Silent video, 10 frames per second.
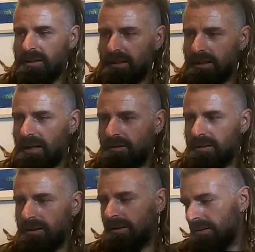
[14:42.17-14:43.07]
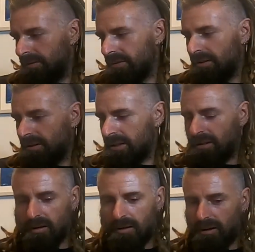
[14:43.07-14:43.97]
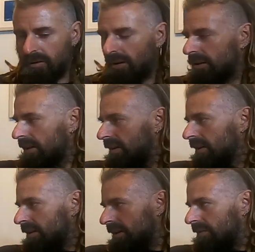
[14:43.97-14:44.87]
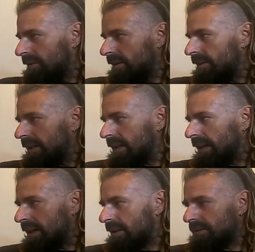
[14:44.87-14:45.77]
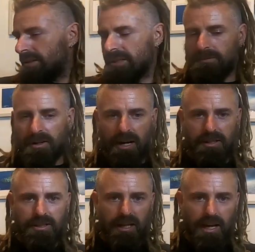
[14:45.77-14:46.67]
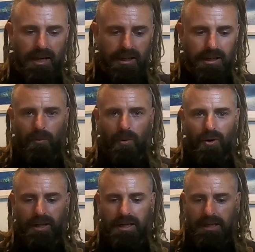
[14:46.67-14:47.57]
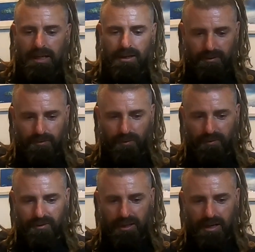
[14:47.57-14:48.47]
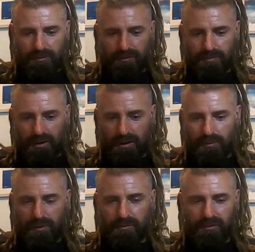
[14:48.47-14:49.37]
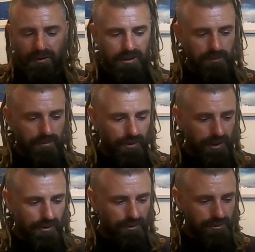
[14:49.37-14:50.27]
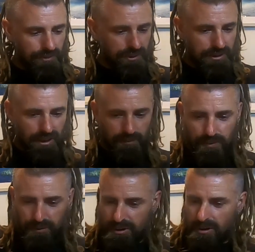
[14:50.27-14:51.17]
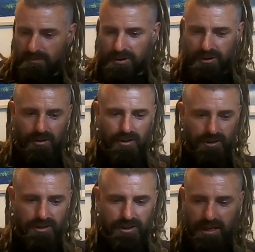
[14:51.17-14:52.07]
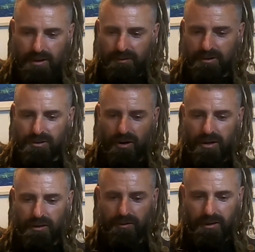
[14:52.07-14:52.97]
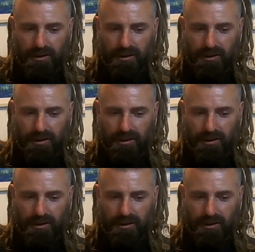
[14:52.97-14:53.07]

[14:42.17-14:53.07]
You know, you've got the Fury, the High Rock. You've got the Charisma SCA 1E with the F150 body on. We'll stick them all side by side and see how they drive.